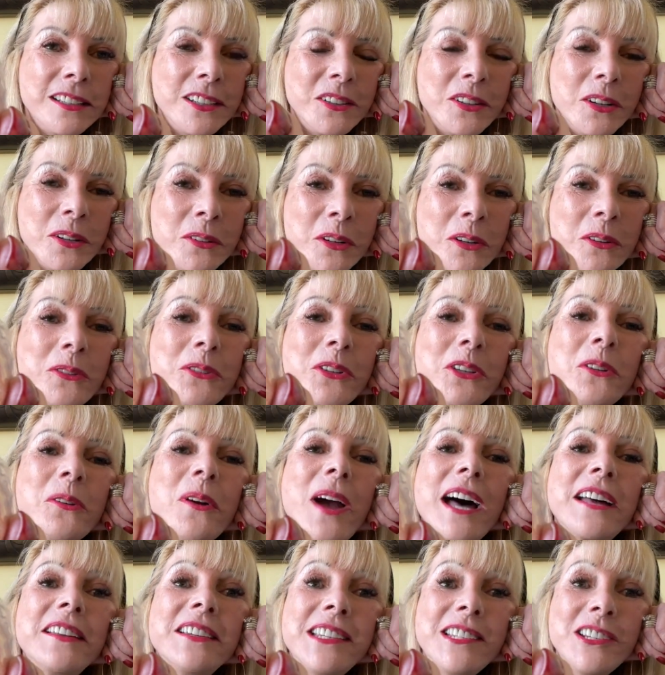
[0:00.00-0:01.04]
girl, you
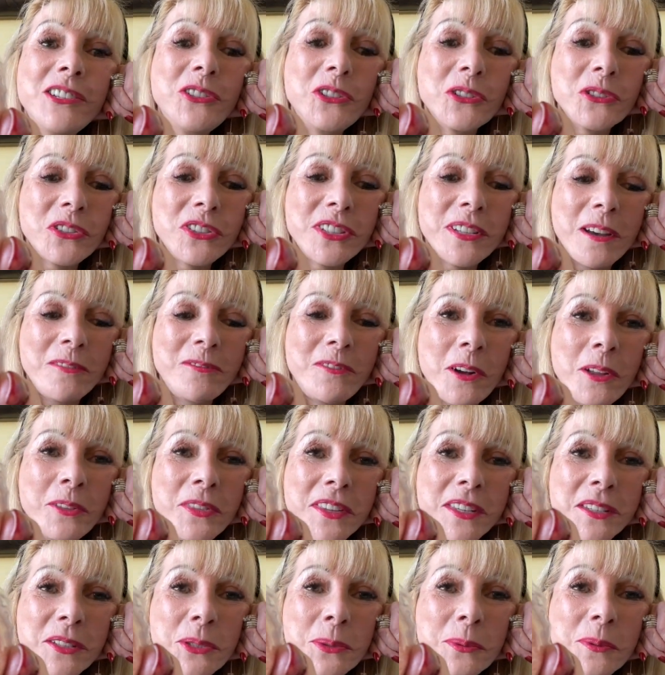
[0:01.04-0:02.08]
outdid yourself on
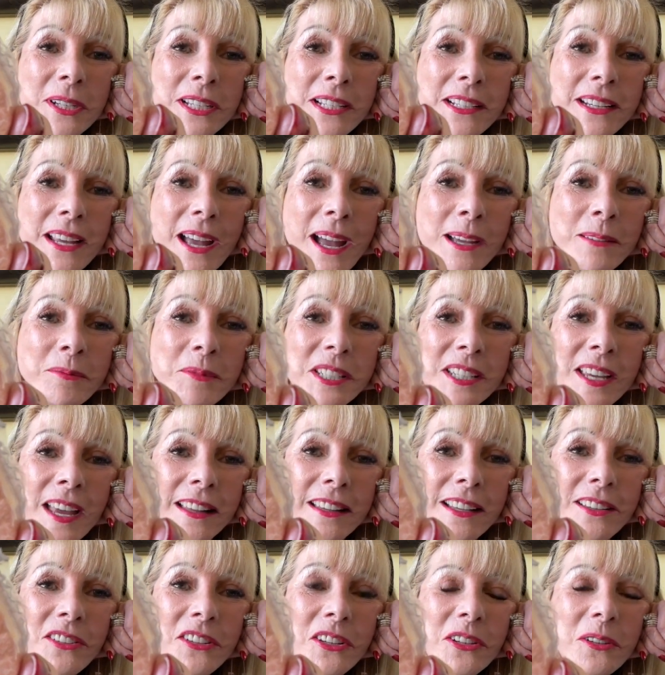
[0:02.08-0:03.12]
this one, I'm
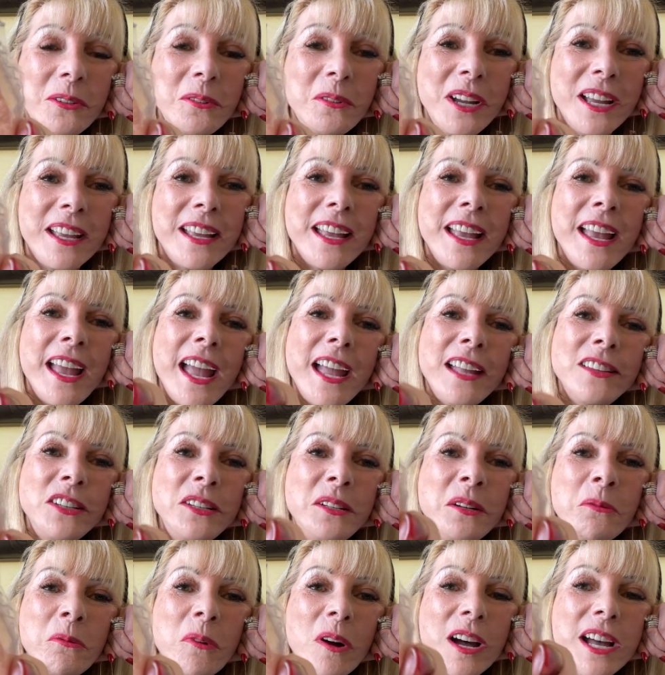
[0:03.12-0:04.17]
telling you. And you
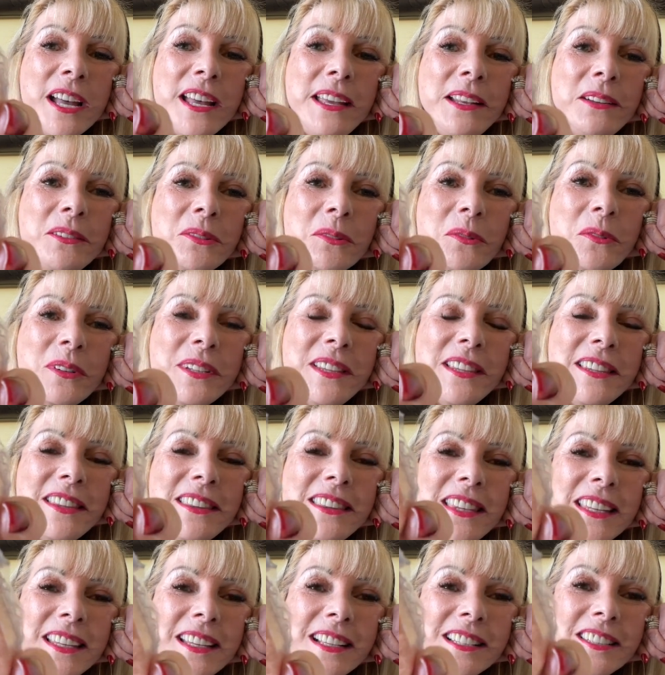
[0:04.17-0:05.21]
know what? When
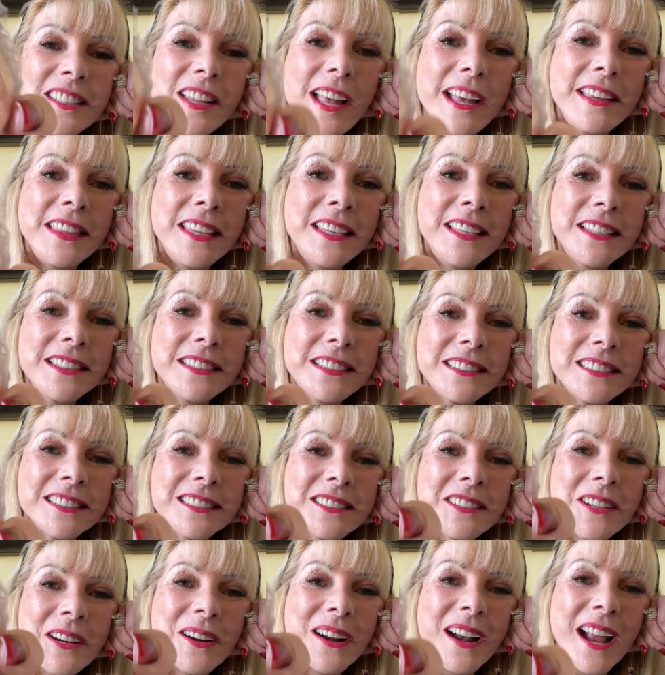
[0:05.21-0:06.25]
things like this
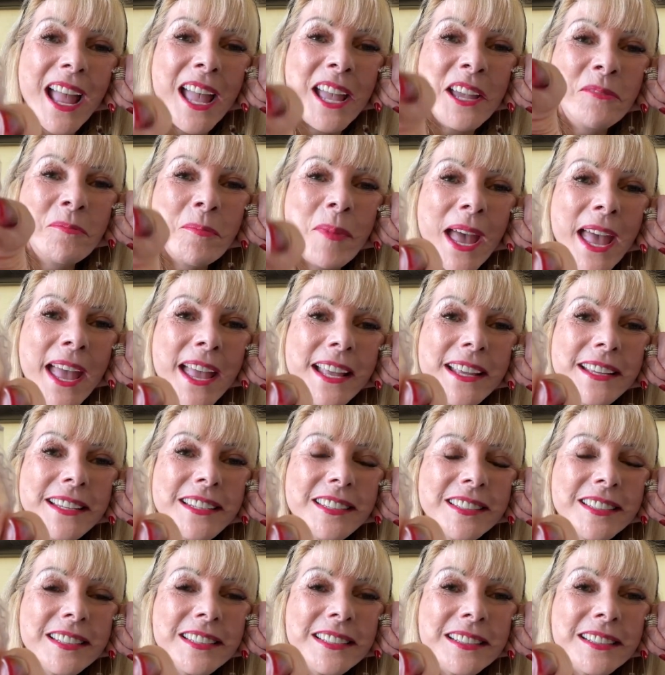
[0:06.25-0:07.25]
are handmade,